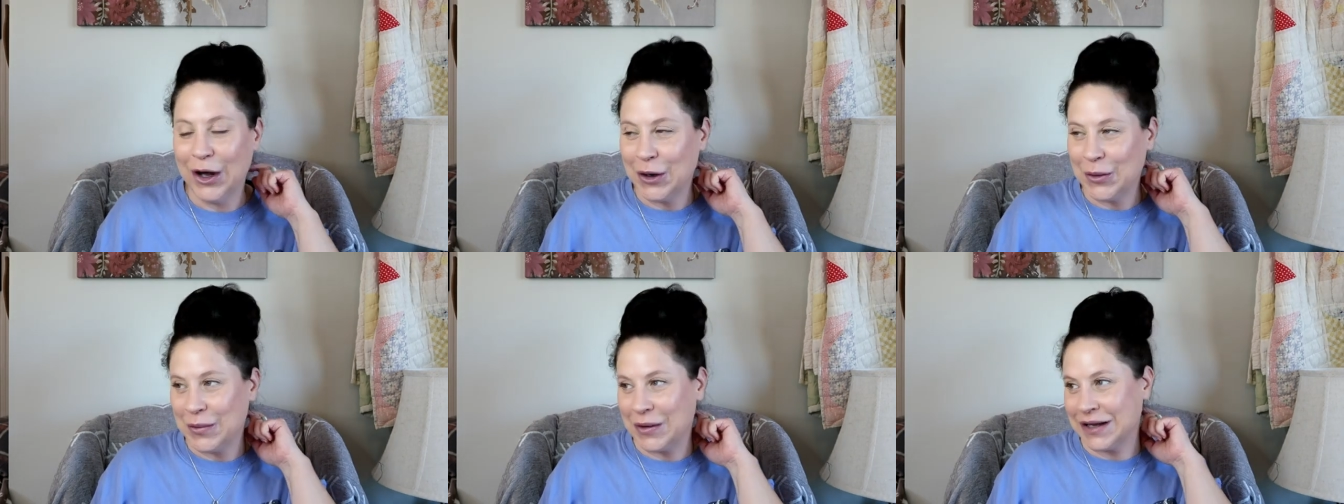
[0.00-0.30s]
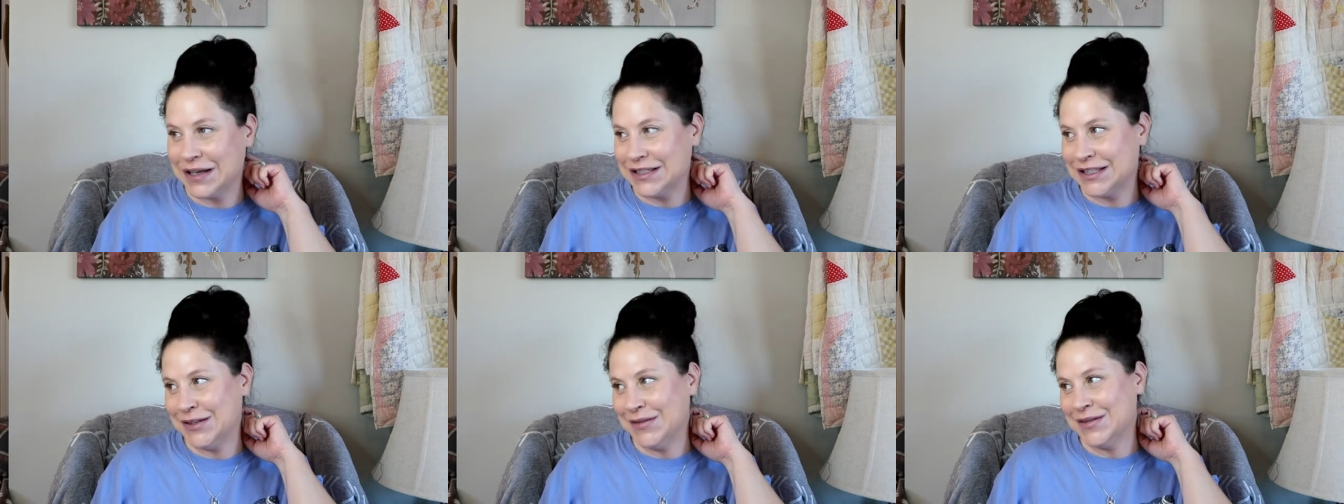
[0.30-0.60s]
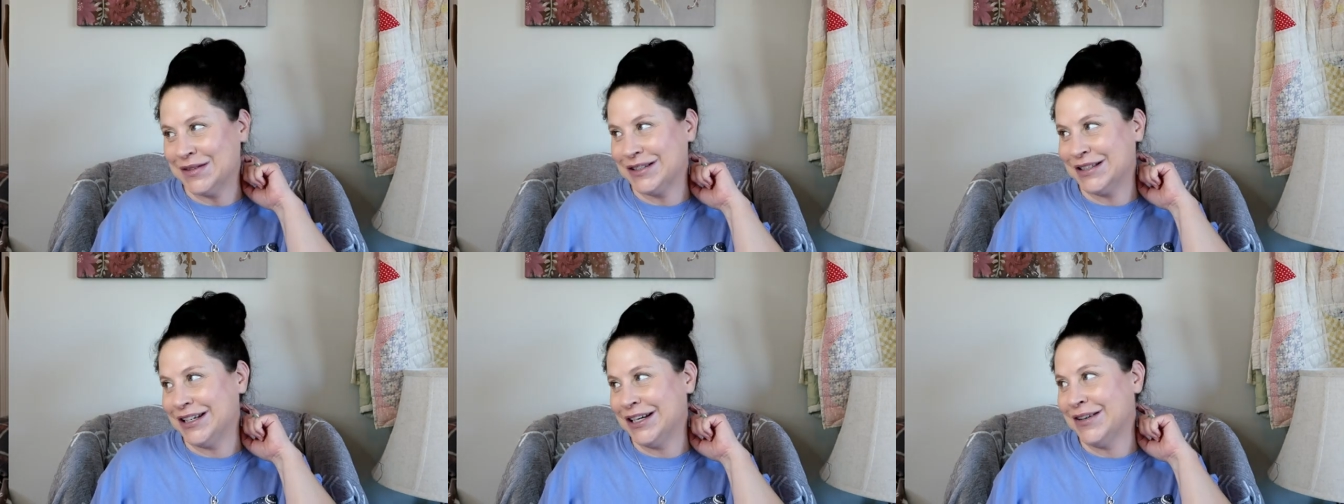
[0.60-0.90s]
done because it
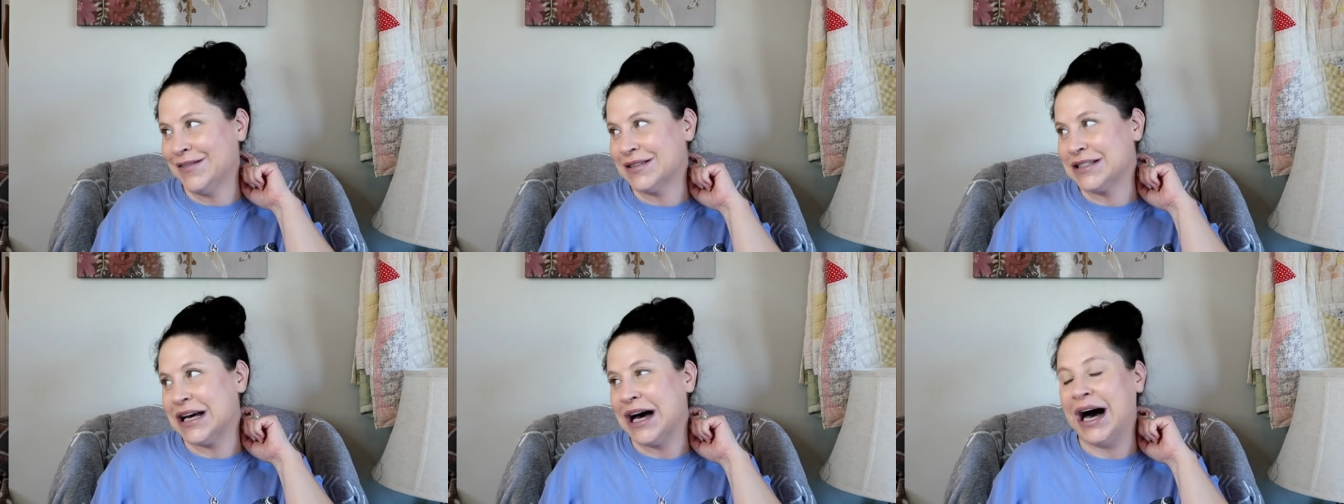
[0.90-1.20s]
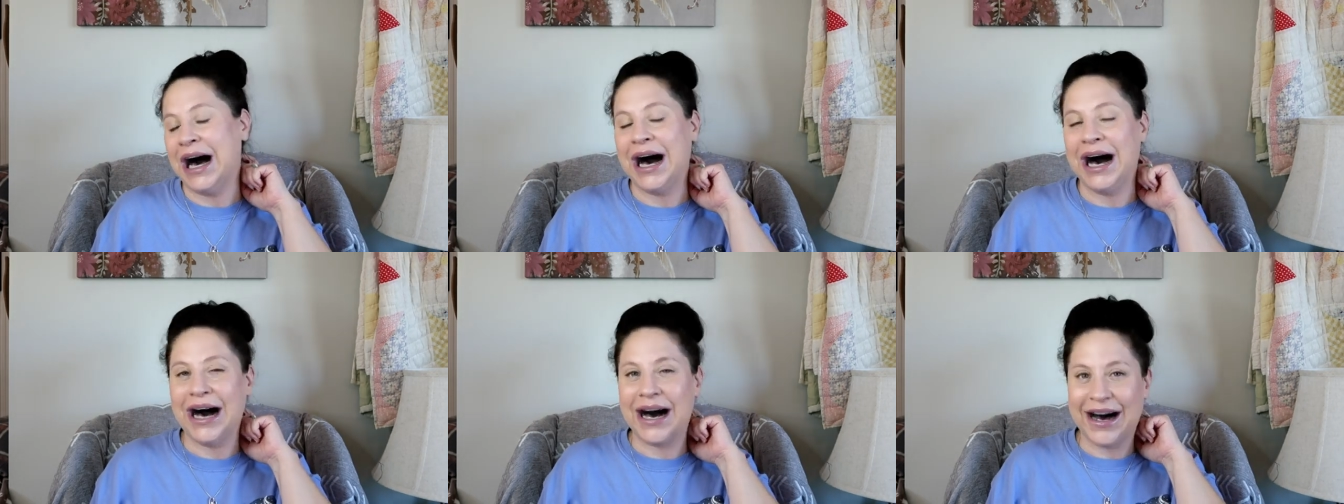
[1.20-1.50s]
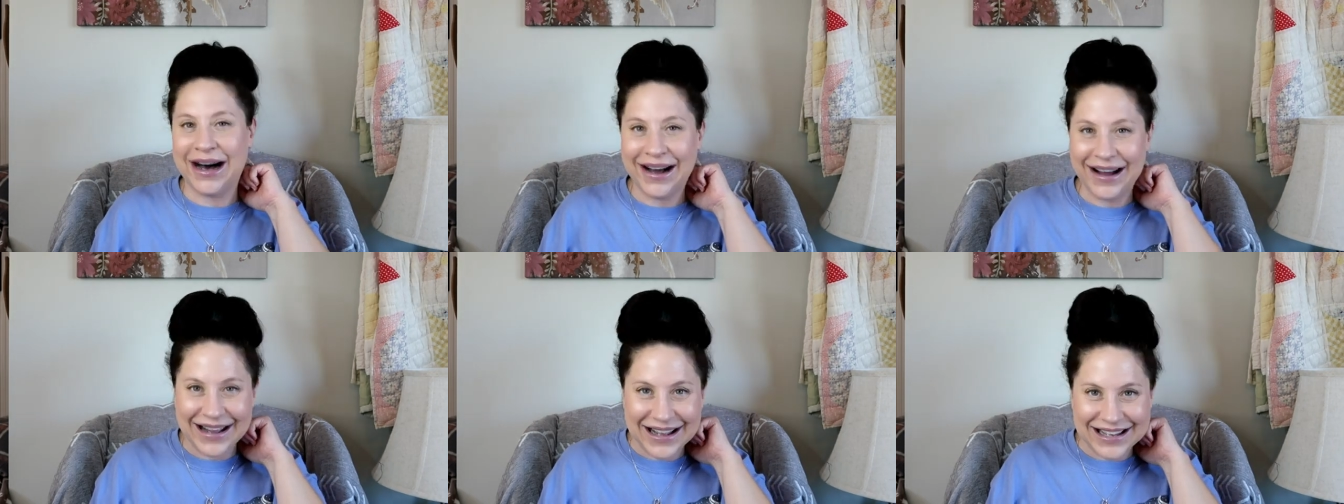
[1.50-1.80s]
was it was
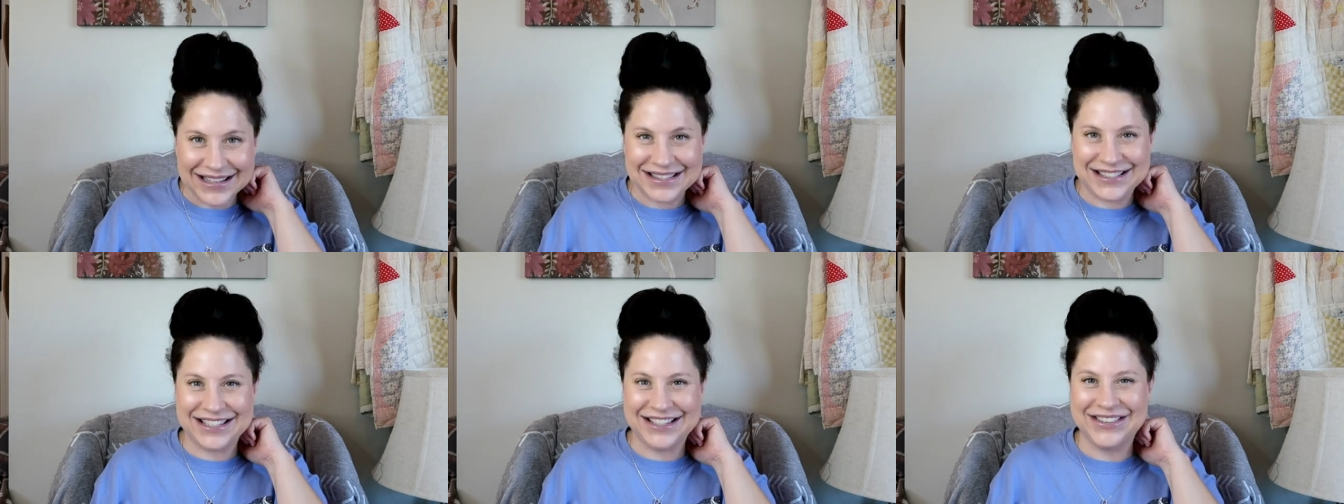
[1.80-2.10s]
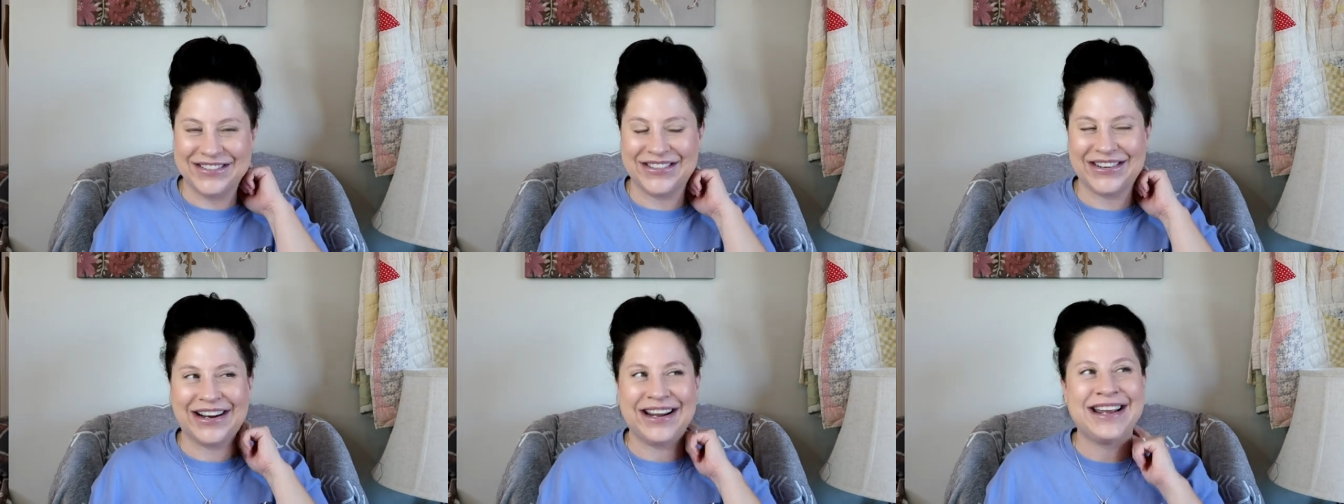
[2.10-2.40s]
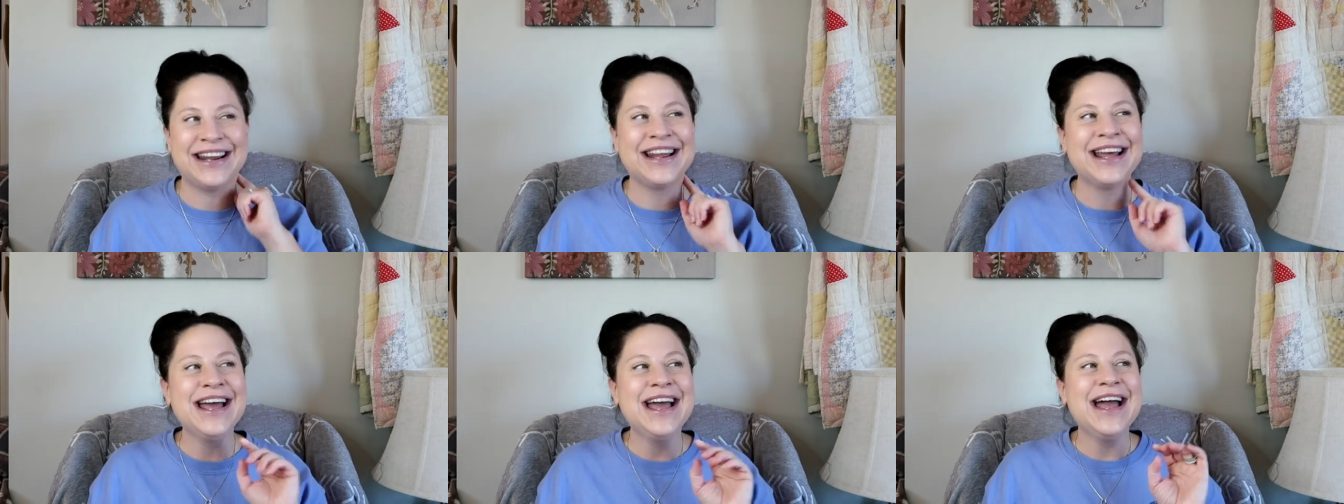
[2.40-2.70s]
hot
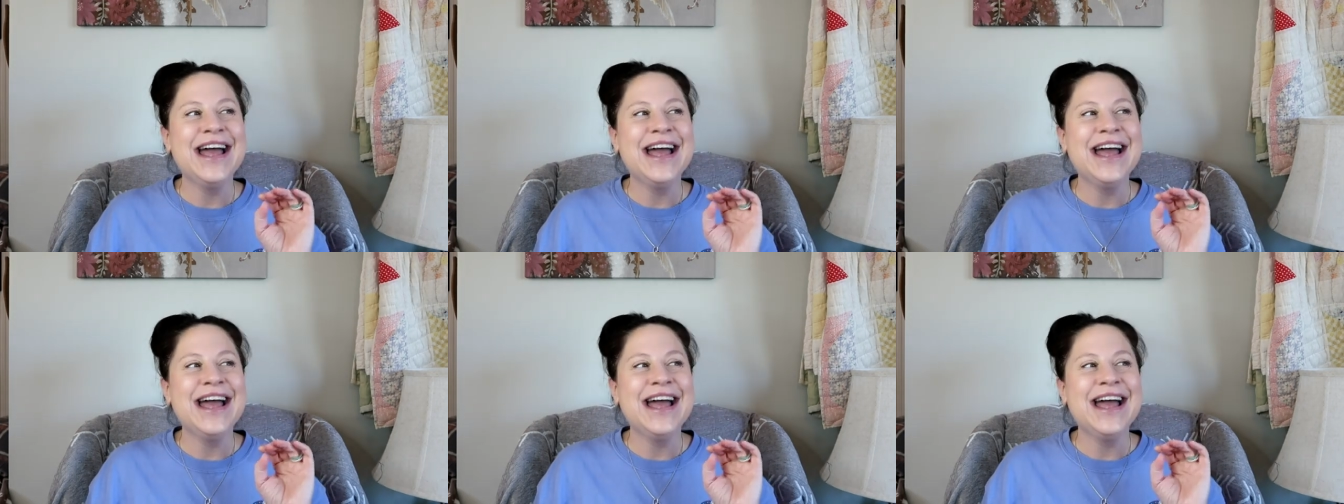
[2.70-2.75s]
right